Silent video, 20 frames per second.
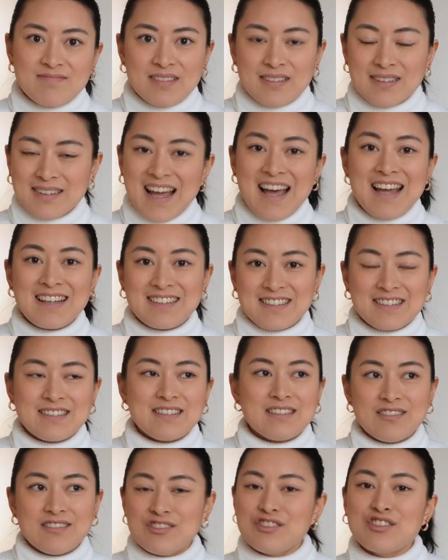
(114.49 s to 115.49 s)
That's
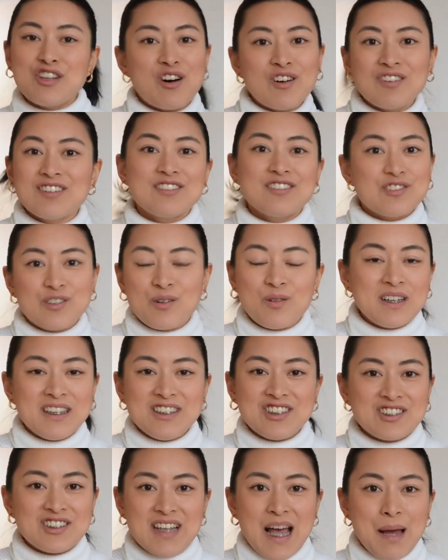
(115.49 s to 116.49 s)
not only
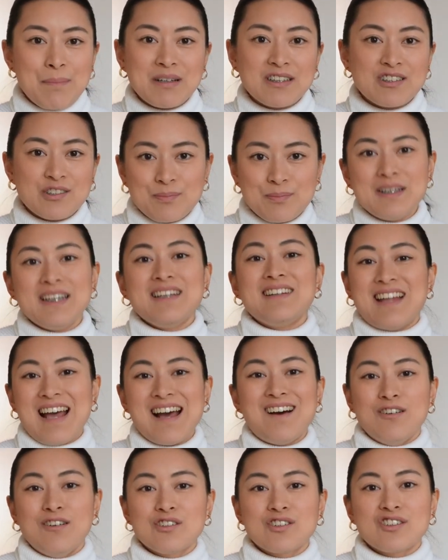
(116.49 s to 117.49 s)
just happened to me,
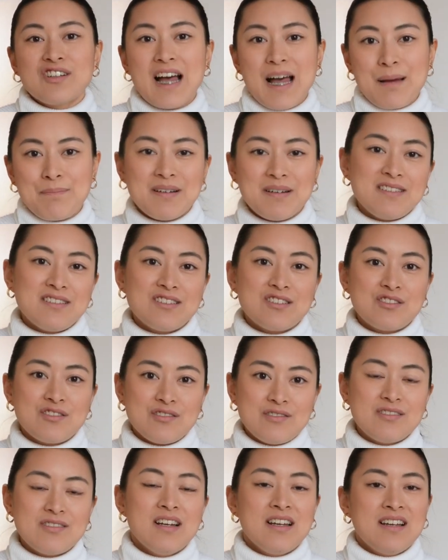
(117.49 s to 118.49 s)
that also happens
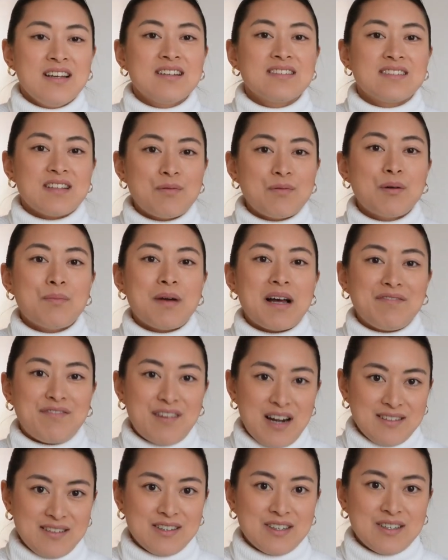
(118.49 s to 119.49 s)
to some of my
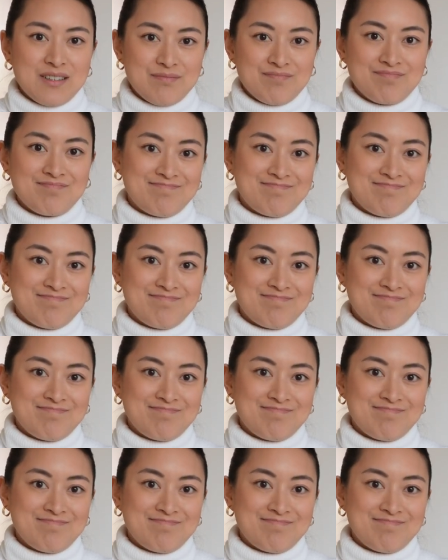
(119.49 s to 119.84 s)
friends.